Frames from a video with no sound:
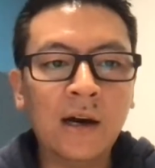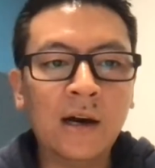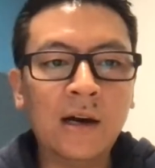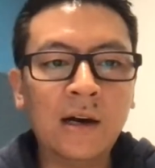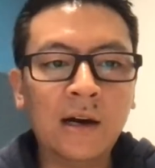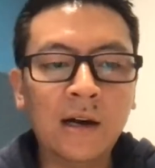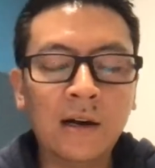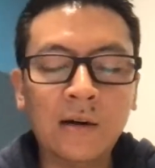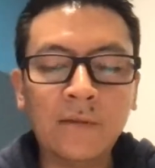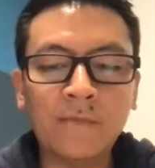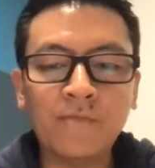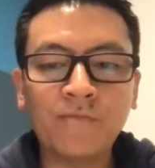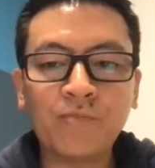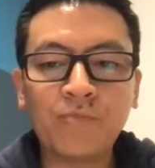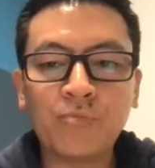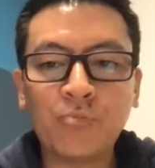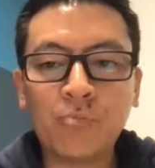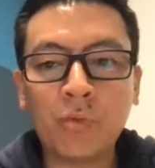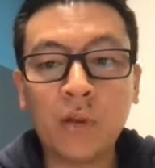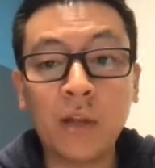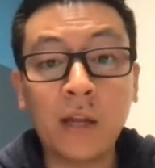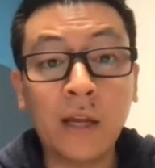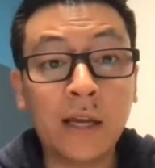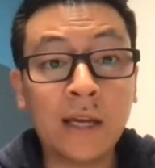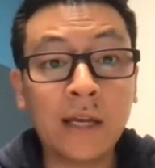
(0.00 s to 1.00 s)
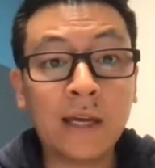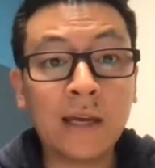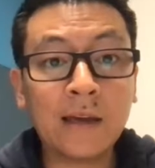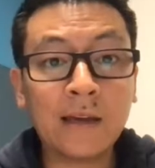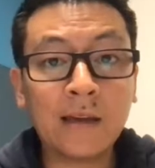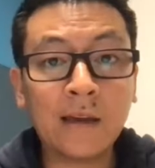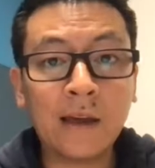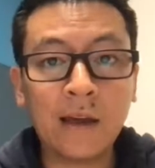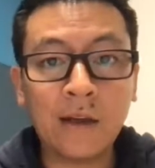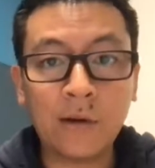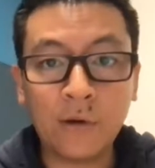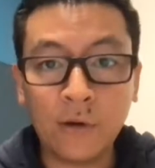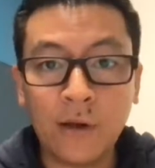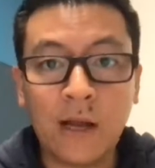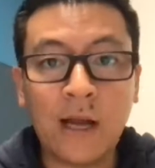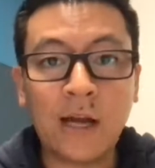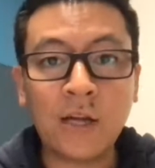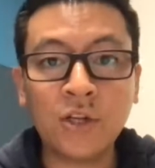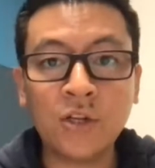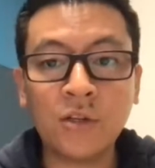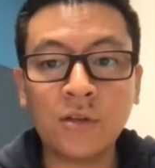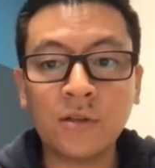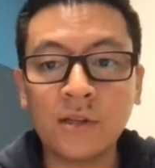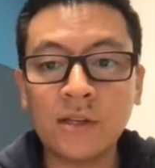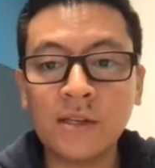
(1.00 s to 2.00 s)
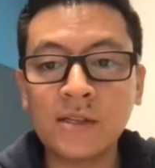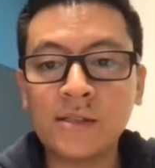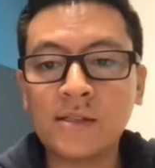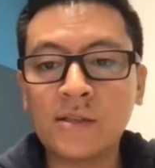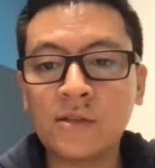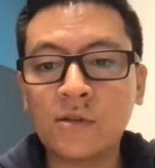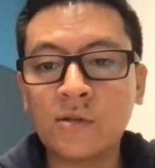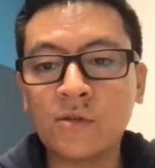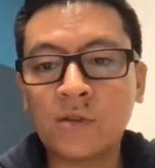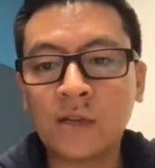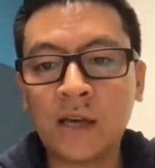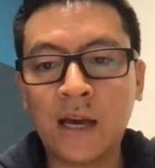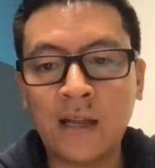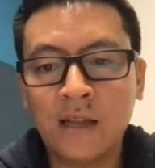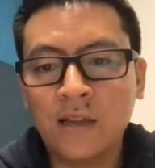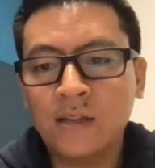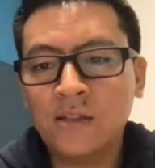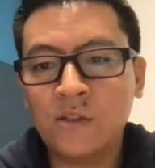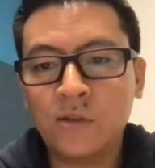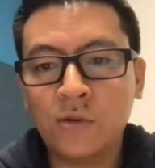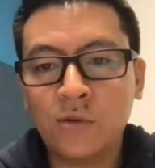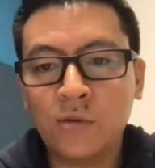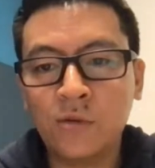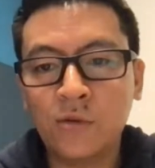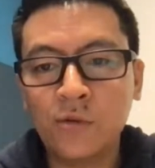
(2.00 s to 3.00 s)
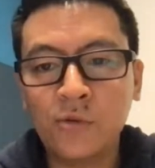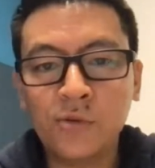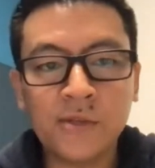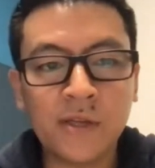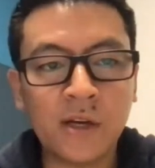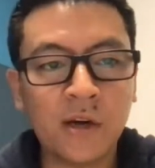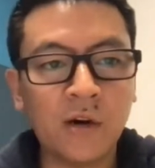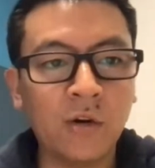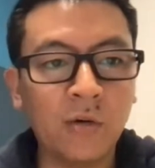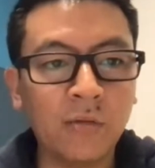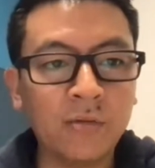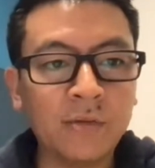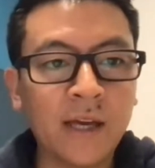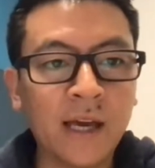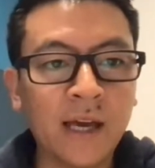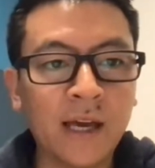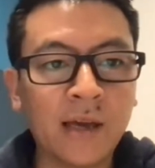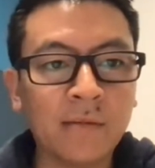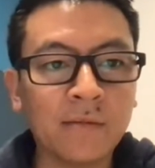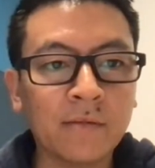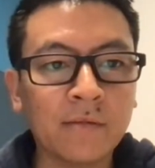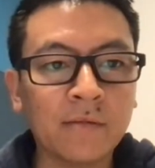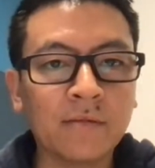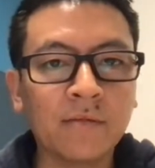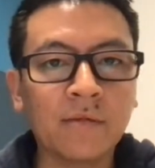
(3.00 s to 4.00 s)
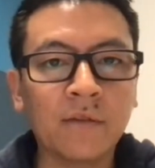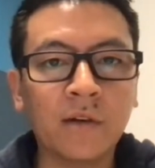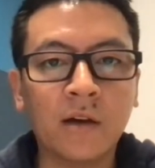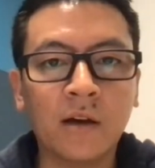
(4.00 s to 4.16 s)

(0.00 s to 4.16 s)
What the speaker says: playing internationally is you kind of do lose a home game,